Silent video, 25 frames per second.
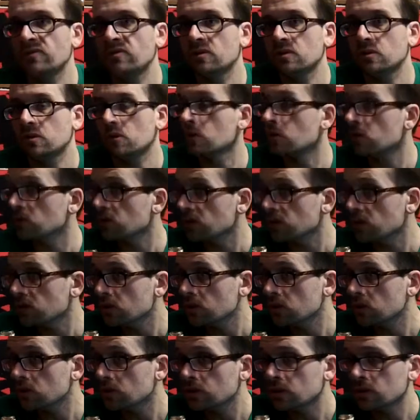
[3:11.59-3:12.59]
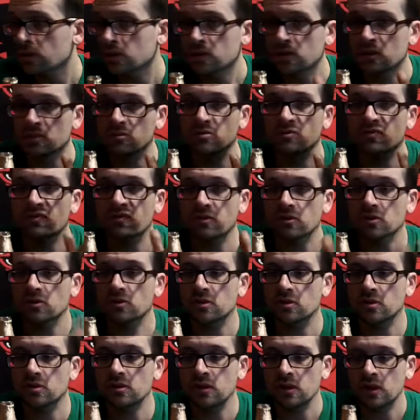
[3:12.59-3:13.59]
dinner early. It was very
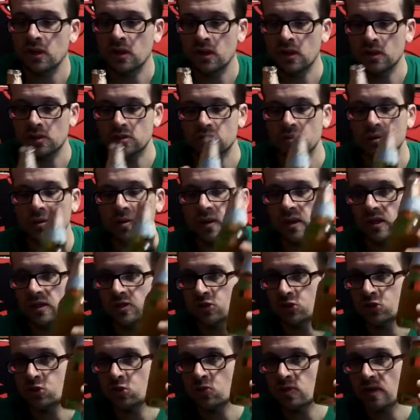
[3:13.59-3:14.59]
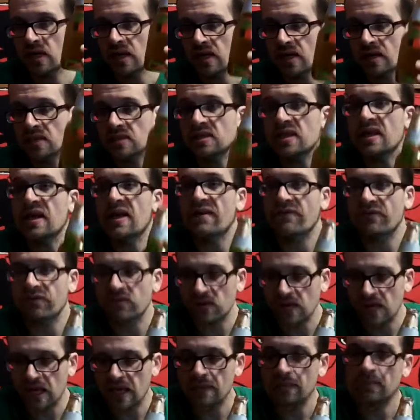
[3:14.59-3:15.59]
good. So I see you guys after
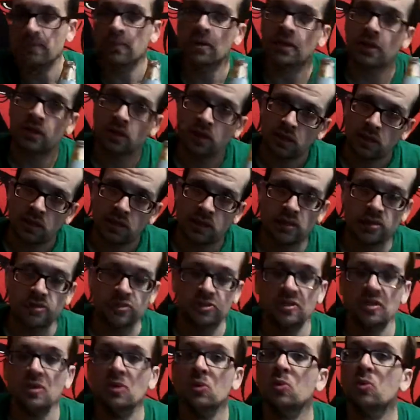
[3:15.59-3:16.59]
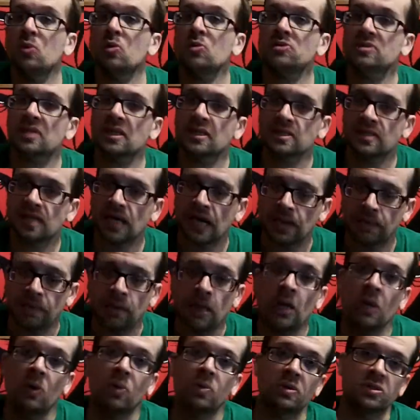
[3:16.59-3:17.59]
the game and see who's on top.
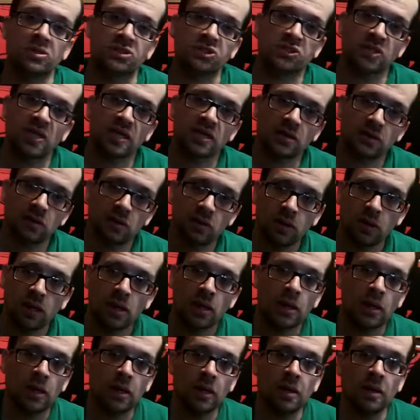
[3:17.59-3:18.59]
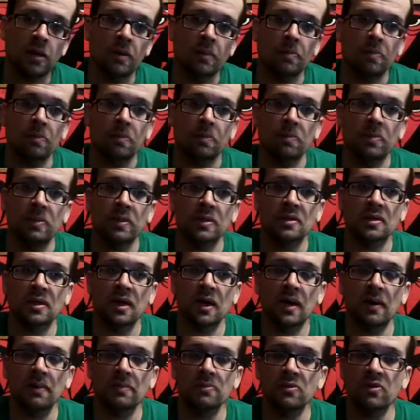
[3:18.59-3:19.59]
Will Seattle
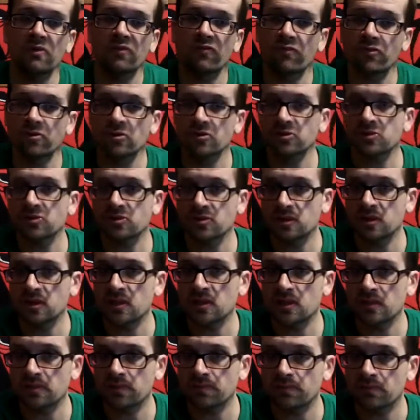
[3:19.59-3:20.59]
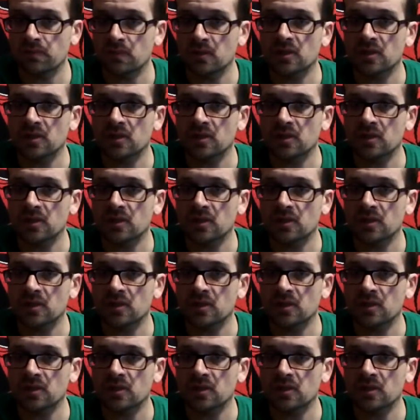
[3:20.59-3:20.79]
become the first team